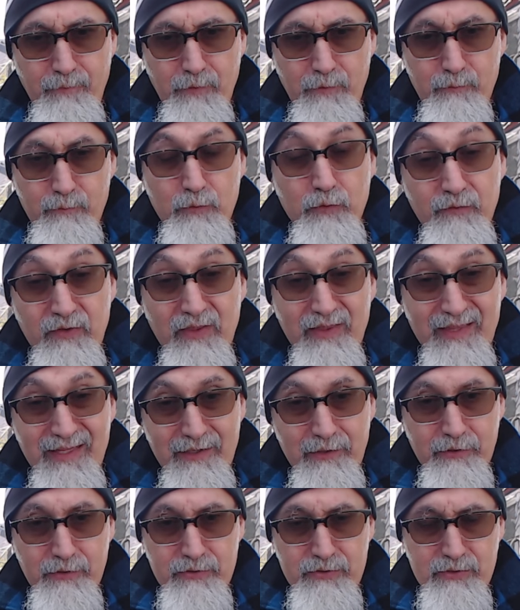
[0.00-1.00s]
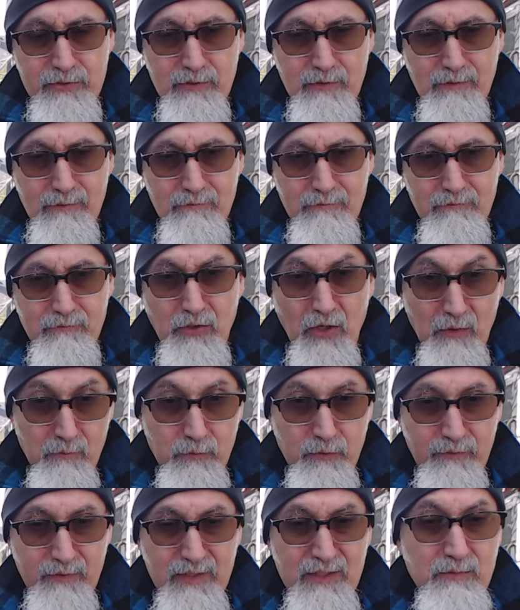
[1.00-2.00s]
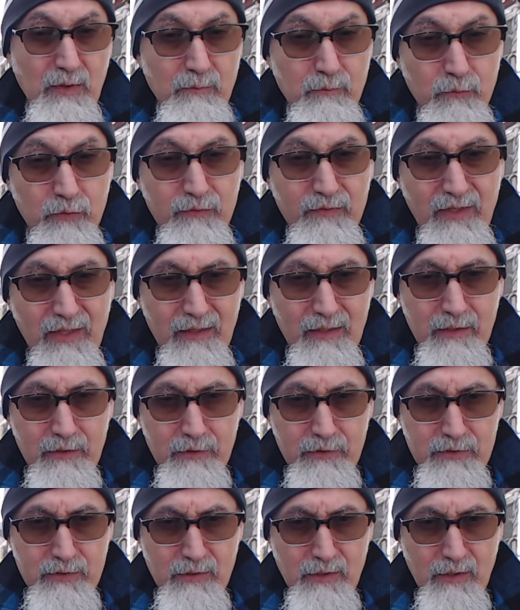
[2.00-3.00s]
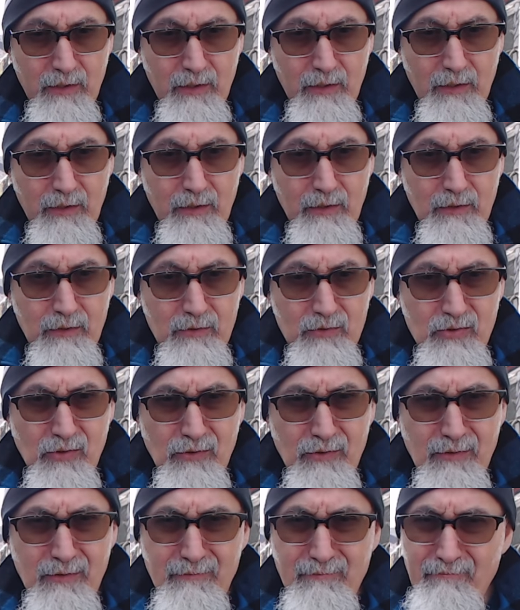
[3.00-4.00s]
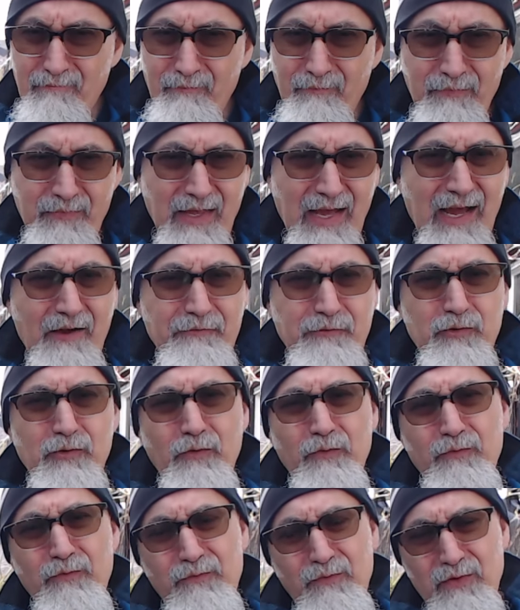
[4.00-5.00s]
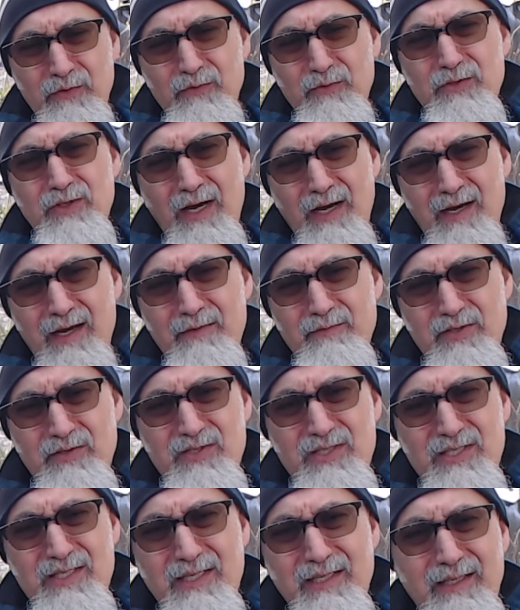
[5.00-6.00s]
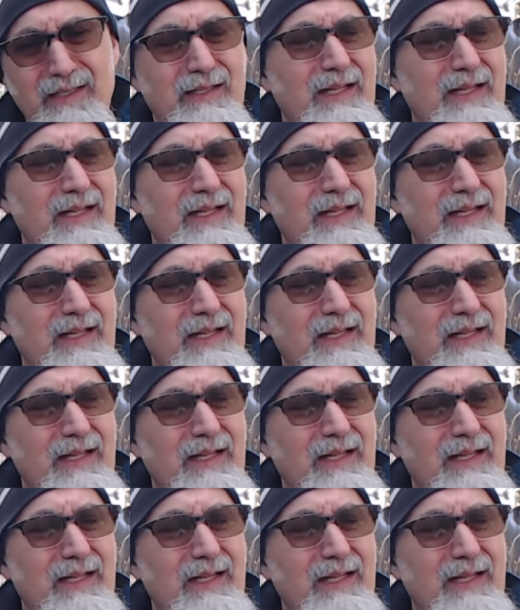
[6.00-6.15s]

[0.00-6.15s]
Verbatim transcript: movie theaters. Not movies, but movie theaters. So after a few times of sitting